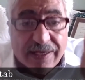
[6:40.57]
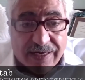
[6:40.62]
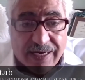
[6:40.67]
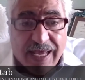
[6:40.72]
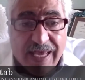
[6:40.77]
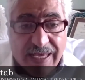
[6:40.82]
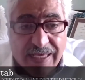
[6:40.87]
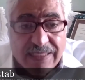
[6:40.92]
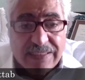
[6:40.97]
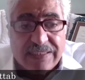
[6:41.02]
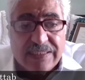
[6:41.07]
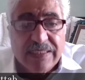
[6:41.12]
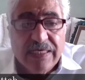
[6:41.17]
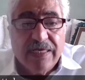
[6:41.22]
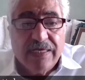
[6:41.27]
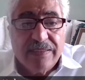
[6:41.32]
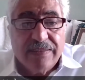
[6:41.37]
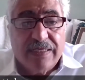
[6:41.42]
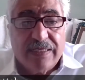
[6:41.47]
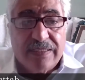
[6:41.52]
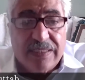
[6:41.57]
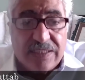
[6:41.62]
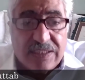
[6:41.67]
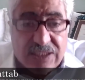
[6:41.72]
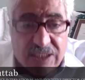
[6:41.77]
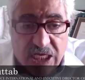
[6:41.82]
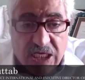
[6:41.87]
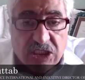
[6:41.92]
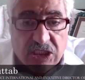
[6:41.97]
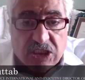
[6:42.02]
erase the
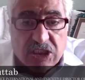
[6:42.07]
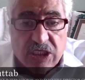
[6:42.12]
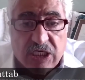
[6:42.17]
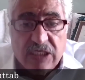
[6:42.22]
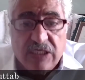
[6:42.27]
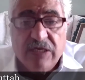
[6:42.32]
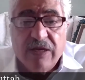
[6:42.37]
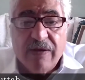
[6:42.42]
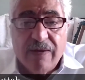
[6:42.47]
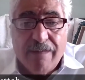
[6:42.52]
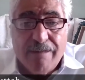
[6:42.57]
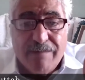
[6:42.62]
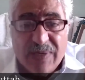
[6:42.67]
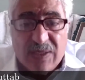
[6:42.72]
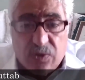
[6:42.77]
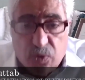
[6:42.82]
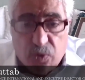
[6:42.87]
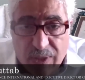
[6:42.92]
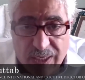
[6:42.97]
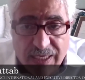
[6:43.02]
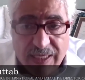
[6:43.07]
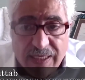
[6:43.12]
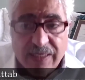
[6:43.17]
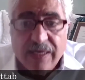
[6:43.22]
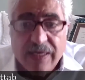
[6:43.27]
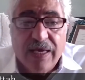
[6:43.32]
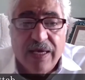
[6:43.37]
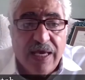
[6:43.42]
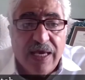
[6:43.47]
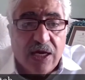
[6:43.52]
distinction
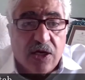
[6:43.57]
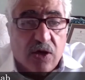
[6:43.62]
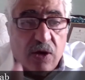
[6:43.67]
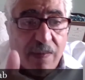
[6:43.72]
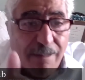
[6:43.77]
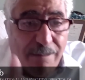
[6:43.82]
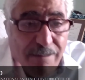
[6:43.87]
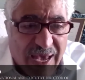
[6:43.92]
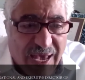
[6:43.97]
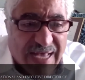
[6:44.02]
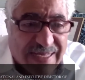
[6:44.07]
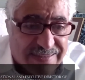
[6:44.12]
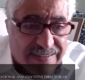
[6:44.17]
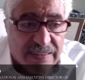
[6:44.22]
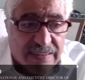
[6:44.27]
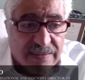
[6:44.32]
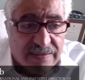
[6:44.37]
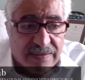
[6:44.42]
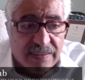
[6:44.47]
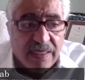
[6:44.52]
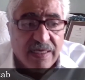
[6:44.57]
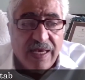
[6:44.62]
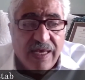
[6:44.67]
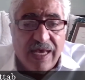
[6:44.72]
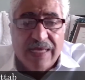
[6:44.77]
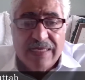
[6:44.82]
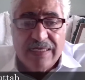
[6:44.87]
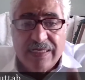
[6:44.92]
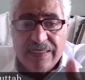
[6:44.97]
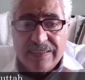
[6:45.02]
between a combatant
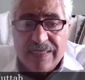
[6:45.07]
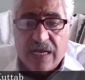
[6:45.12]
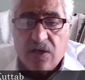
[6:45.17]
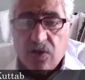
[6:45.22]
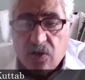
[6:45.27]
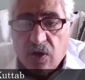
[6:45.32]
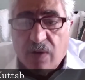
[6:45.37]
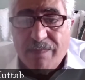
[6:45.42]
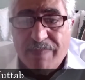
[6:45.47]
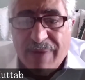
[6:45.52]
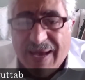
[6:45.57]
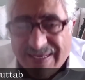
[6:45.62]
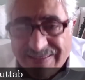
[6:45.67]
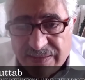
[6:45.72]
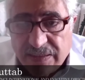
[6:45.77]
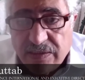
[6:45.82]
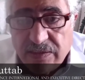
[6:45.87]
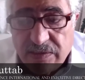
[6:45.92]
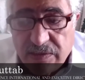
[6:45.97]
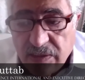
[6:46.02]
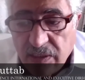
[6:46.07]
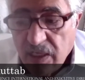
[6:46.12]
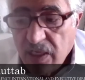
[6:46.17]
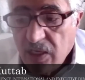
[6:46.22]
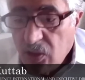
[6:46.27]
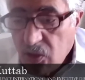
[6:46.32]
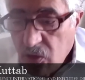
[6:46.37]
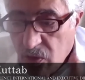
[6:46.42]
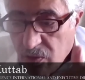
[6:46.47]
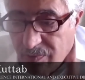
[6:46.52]
and a non-combatant.
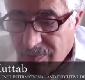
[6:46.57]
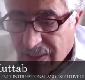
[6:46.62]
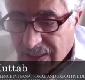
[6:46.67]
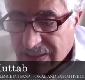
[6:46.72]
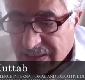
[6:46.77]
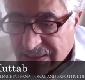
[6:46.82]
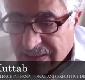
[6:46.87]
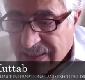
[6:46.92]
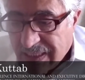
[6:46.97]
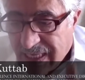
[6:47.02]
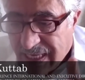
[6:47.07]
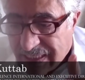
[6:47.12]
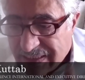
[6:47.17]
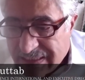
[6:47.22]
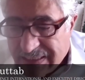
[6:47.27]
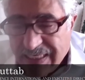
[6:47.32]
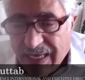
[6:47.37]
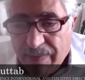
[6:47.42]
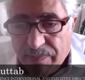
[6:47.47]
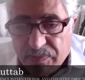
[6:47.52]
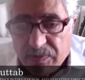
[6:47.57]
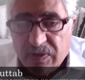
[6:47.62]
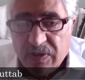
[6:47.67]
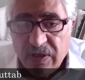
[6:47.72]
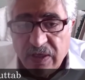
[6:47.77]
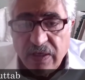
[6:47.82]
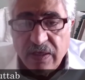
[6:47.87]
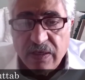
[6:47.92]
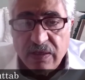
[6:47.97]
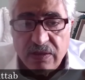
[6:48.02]
You must
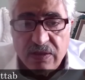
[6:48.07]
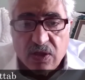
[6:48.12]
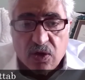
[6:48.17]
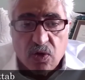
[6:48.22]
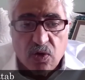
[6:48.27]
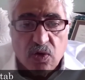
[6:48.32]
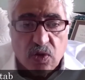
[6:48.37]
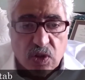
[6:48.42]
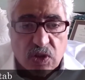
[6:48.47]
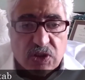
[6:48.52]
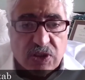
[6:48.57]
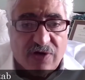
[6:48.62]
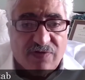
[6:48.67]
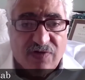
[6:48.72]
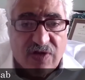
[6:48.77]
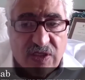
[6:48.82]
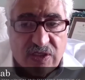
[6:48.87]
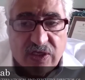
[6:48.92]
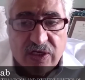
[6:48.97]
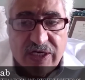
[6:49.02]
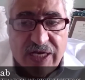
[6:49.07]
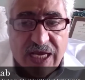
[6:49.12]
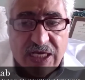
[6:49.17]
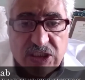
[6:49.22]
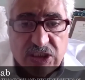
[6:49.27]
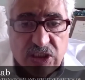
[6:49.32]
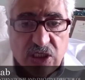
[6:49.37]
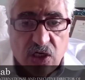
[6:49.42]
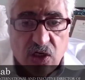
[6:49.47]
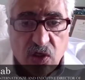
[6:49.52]
accept the rules of
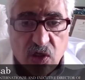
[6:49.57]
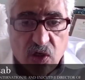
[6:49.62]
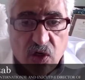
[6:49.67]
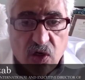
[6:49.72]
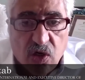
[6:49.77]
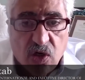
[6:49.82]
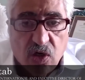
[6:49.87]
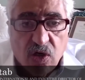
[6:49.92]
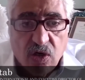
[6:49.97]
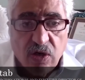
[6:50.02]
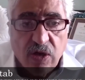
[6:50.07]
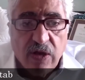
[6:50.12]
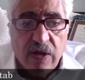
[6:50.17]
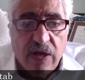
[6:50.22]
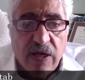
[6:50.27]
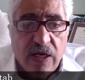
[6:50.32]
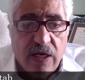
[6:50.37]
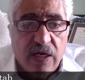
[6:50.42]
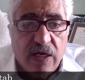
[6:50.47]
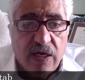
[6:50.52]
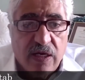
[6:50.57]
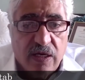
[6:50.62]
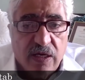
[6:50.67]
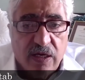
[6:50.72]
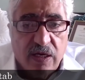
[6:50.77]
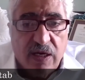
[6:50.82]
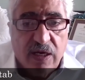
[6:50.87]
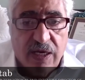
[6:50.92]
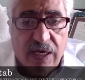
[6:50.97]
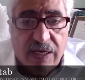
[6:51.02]
international law.
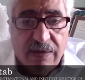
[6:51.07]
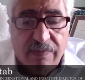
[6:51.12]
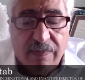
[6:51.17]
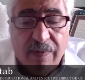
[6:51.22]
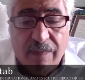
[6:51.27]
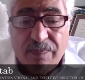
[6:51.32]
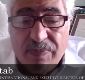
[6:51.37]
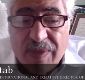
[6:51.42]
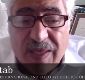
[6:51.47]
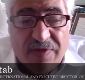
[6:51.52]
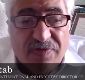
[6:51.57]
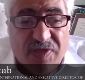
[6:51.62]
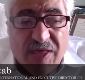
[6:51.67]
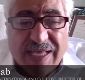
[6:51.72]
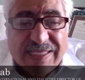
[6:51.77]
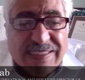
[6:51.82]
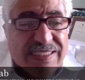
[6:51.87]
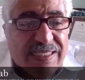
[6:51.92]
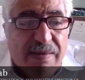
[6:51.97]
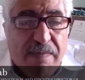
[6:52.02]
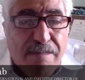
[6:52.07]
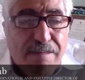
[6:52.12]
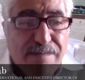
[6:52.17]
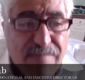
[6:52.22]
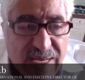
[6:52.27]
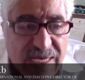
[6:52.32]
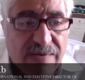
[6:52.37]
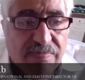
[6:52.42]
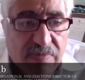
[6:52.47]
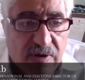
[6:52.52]
That's the
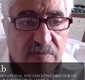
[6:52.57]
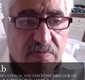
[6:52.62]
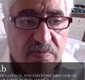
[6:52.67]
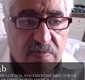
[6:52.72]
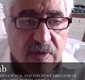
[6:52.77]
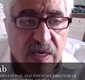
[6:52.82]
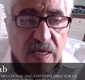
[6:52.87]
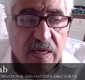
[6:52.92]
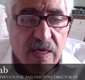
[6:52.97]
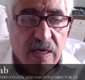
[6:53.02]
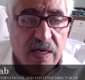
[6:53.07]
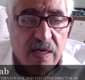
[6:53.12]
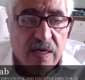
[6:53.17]
minimum